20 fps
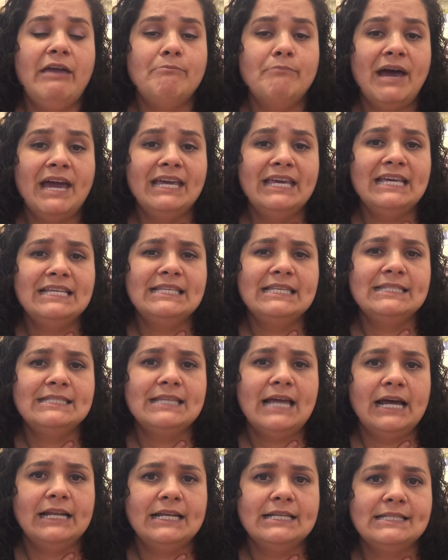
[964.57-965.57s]
In my case, it's
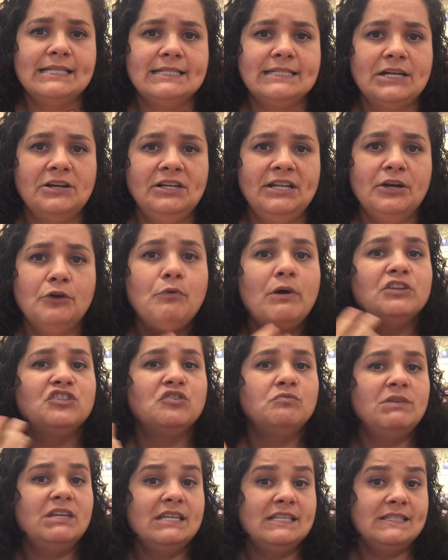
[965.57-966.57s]
not necessarily a
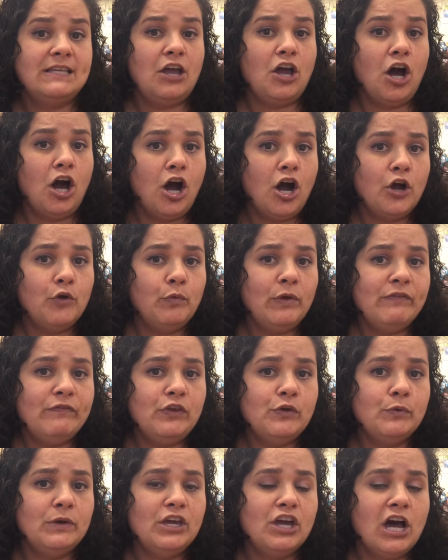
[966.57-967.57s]
question because they are
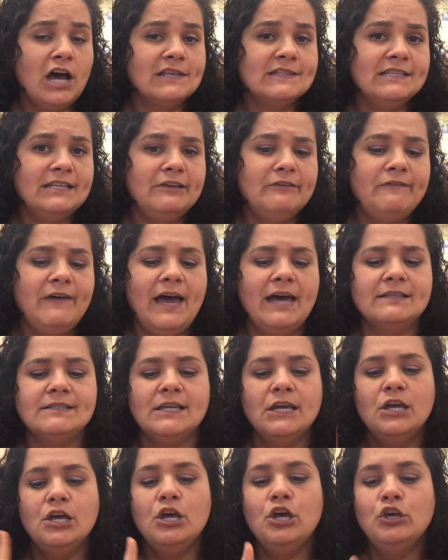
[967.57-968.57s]
reviewing cause and effect.